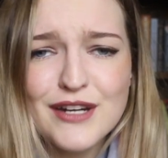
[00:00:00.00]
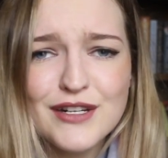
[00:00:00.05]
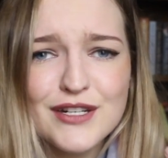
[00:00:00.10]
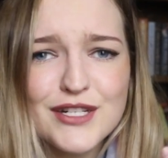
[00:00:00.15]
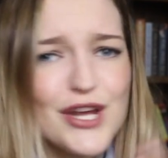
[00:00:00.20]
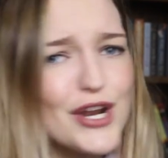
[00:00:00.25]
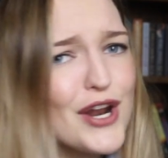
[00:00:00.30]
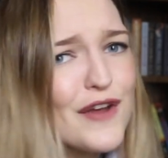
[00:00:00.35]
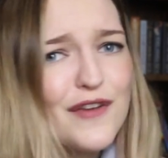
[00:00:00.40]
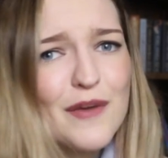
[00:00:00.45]
to
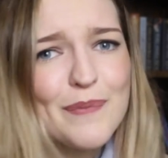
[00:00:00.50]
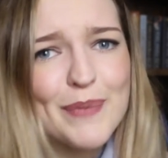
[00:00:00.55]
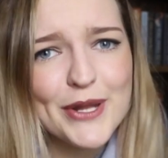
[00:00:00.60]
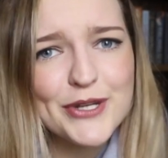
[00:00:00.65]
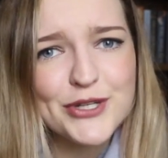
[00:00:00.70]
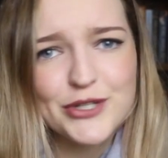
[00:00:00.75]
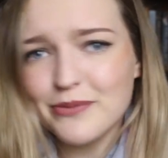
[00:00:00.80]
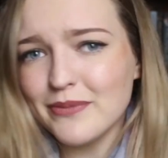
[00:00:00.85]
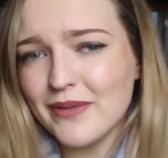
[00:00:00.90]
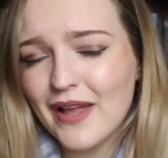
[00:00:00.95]
turn off your
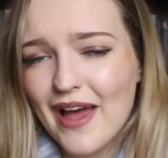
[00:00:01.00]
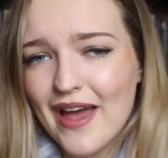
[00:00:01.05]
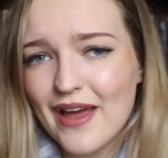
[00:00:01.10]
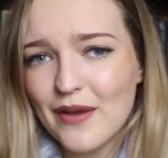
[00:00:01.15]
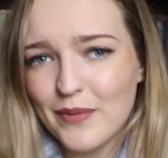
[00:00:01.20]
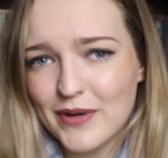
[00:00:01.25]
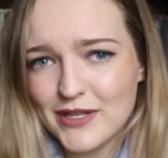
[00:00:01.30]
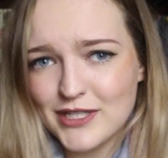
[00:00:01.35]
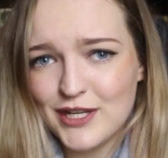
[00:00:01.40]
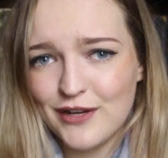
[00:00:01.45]
bedroom
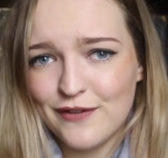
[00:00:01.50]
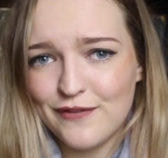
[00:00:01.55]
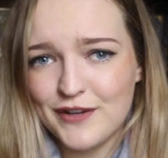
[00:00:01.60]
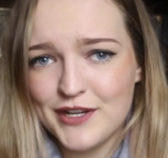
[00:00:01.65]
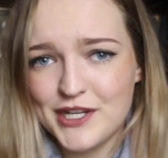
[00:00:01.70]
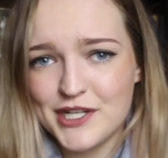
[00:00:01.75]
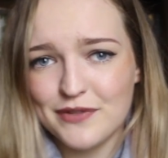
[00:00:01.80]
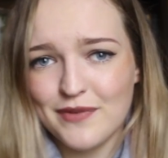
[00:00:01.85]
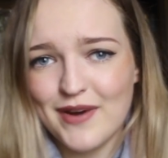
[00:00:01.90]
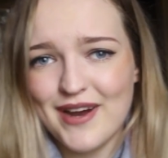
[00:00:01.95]
light once you
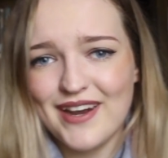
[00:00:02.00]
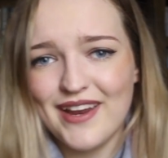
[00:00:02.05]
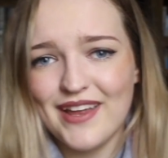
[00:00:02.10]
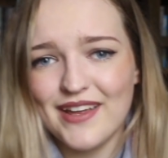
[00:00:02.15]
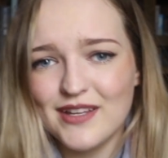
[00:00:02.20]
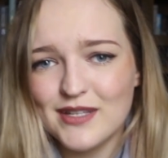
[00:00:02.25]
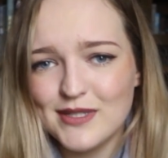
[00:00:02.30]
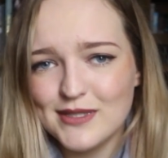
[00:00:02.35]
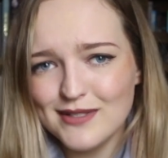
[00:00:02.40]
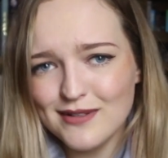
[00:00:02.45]
finish
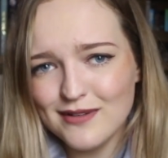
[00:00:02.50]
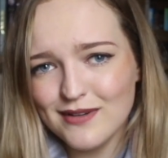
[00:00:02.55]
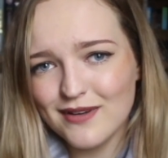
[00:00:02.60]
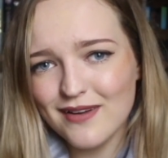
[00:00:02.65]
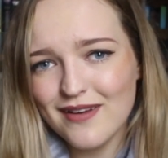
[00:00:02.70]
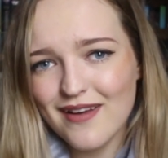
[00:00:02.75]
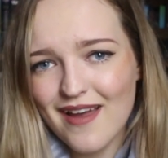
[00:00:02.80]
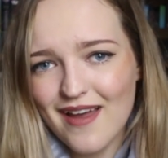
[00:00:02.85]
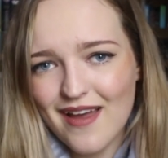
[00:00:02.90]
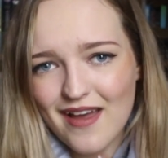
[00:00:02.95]
reading.
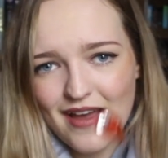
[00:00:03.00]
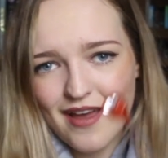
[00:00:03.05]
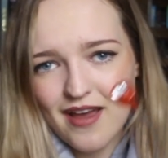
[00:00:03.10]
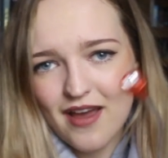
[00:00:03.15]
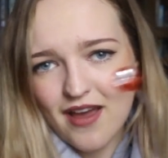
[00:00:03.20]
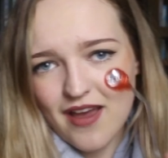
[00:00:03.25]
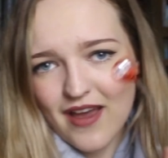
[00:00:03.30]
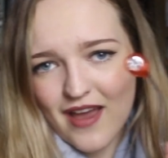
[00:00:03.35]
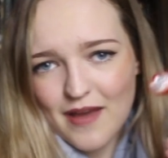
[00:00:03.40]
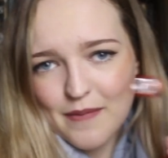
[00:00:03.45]
So,
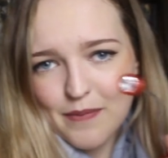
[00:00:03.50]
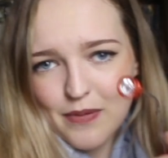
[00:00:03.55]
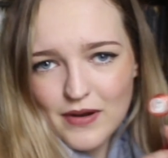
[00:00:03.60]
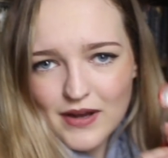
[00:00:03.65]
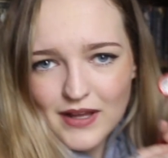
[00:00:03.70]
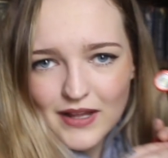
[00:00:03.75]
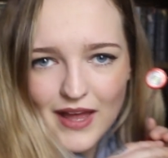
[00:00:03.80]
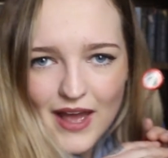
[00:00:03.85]
a book